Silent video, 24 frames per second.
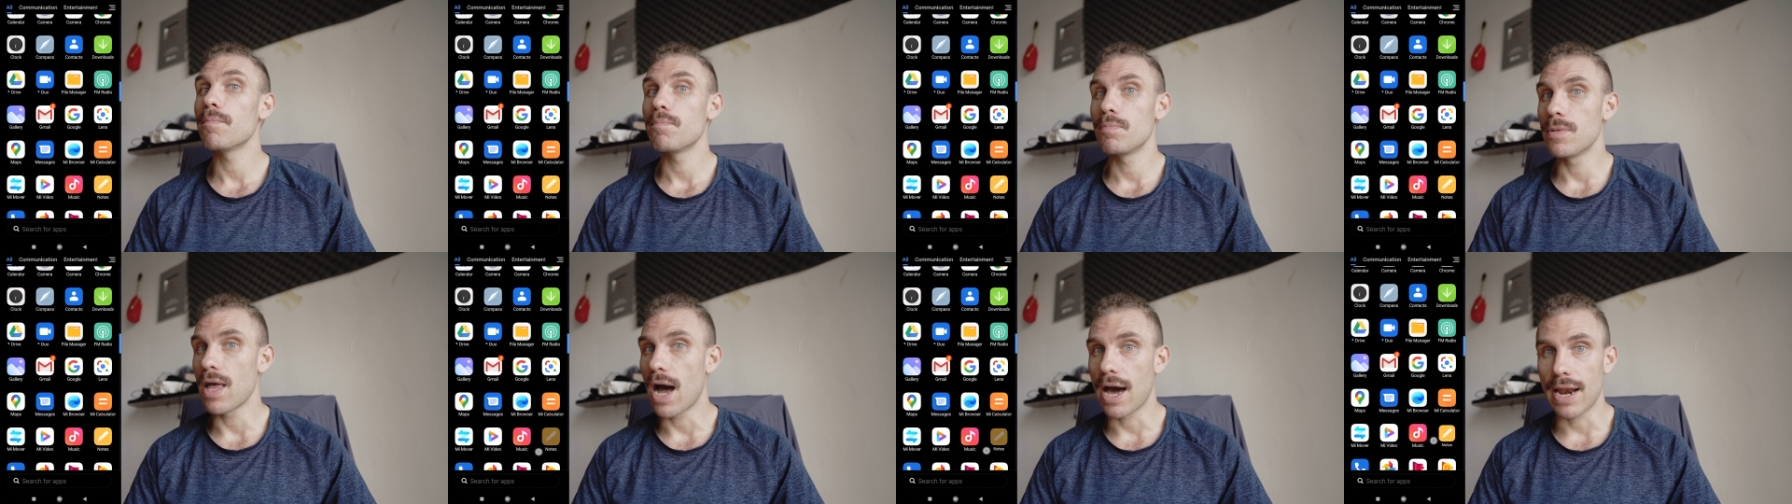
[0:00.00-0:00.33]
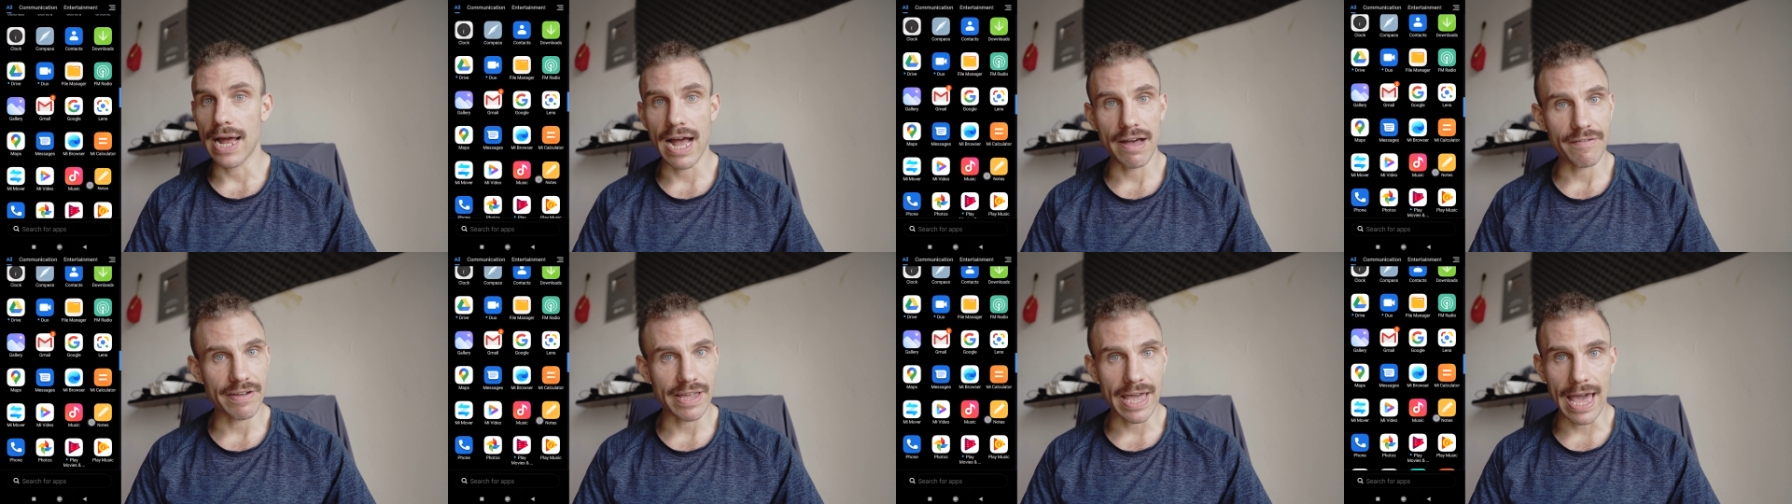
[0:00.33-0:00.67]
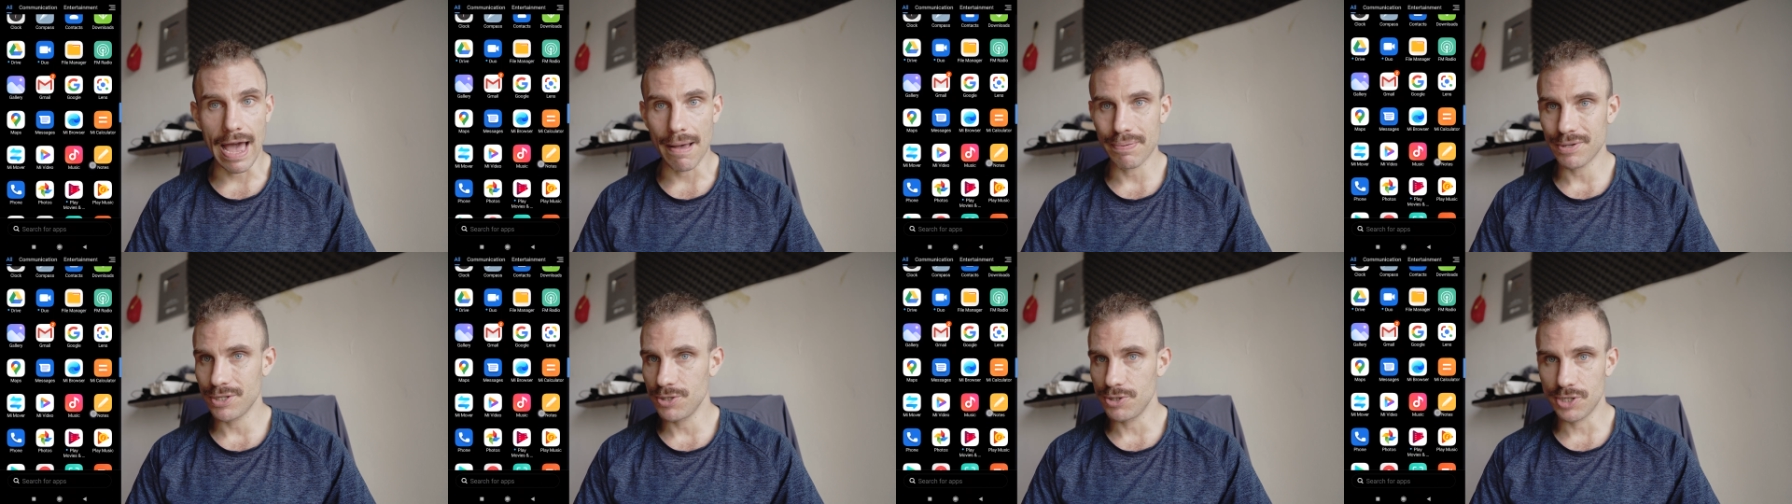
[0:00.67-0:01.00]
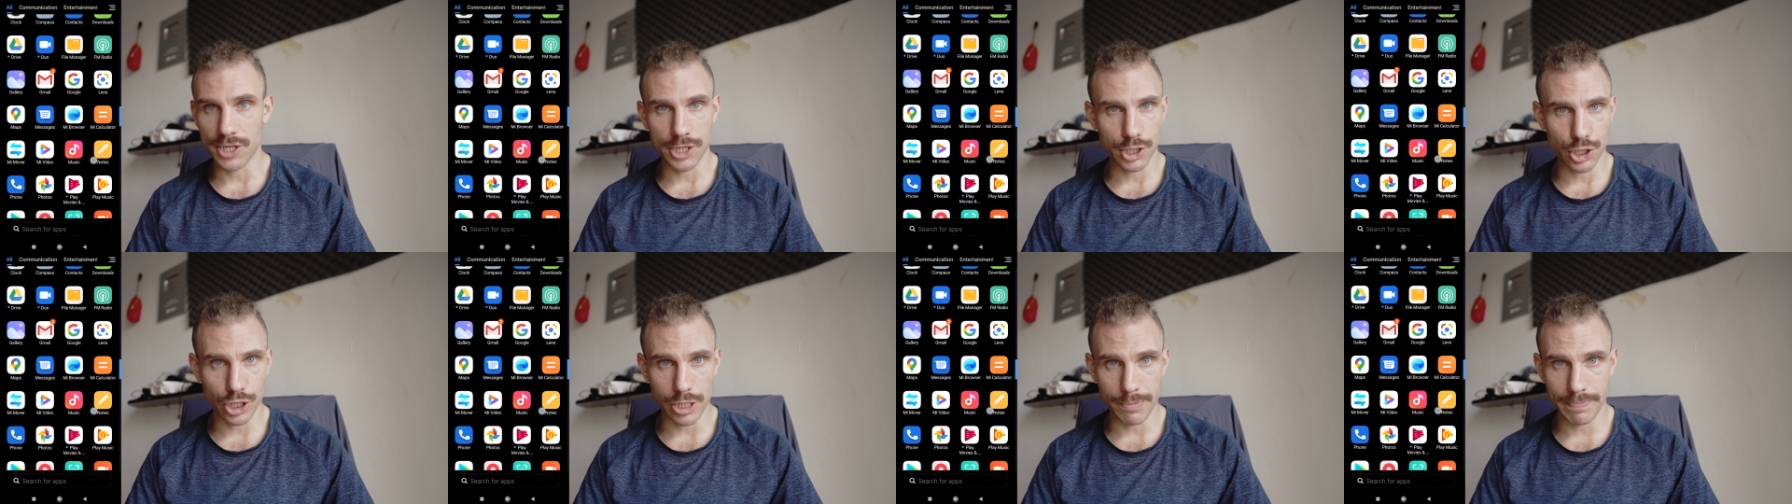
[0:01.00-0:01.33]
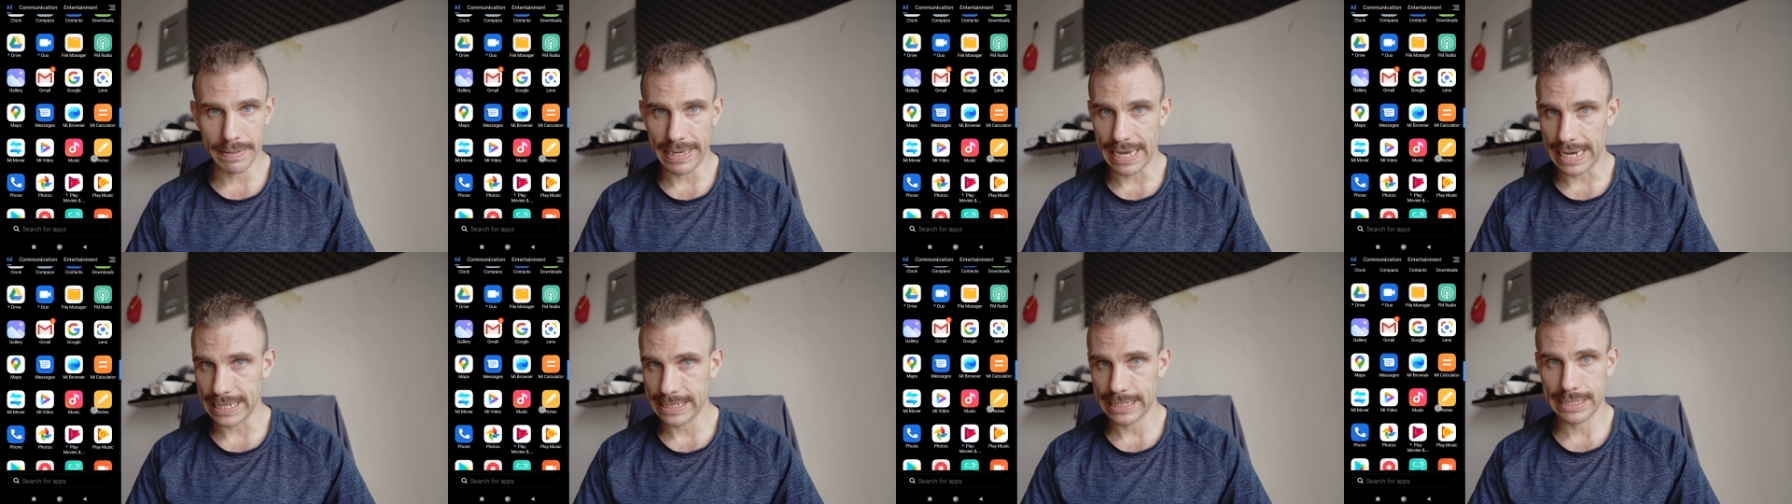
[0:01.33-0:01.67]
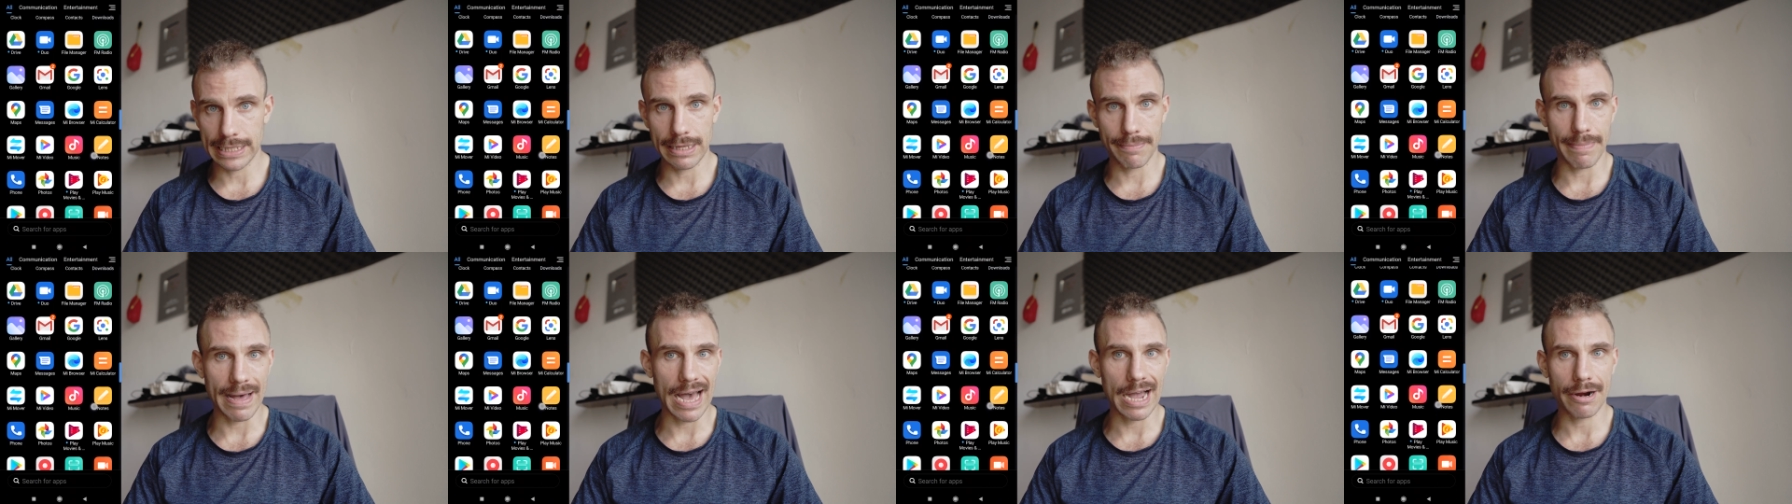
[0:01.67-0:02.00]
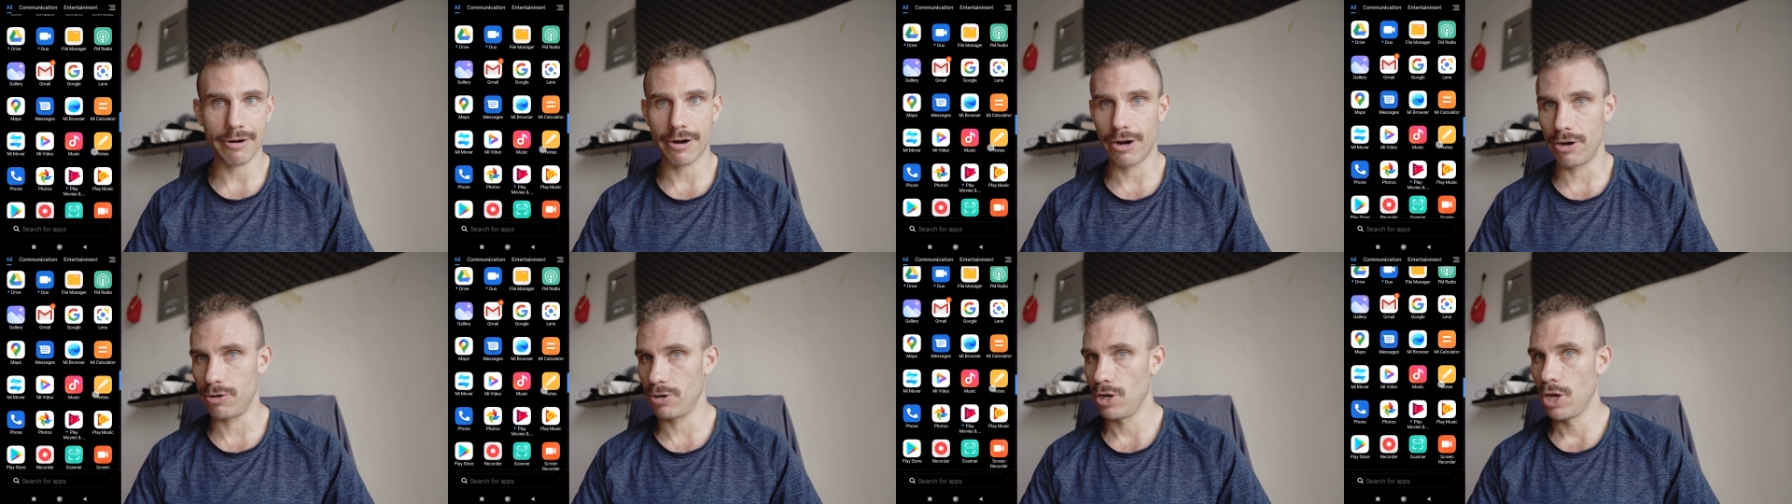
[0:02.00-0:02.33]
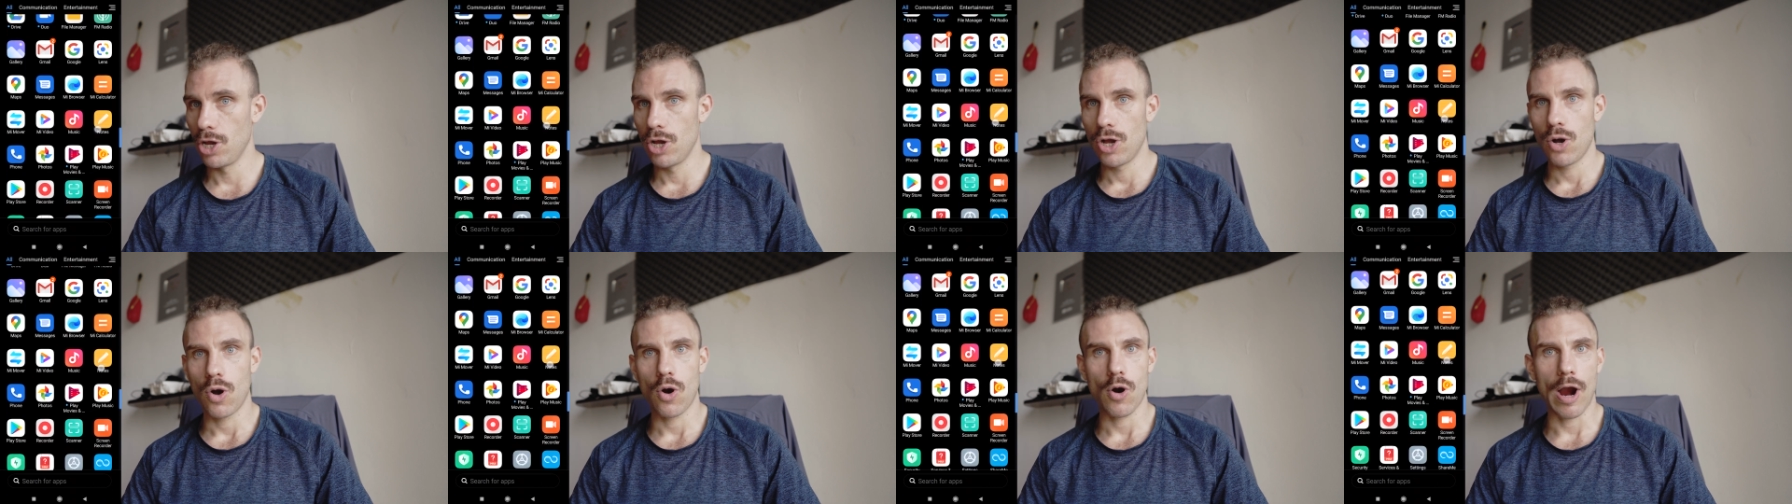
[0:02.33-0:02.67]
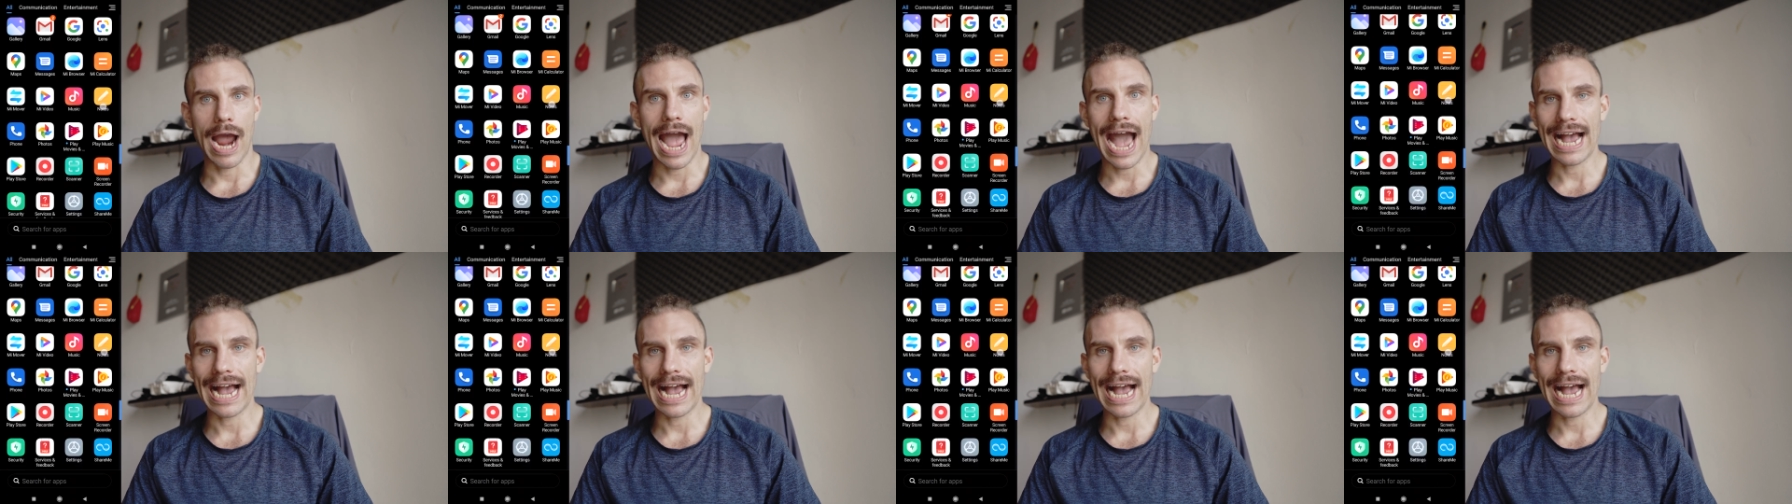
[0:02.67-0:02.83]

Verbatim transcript: not having apps using G P S in the background or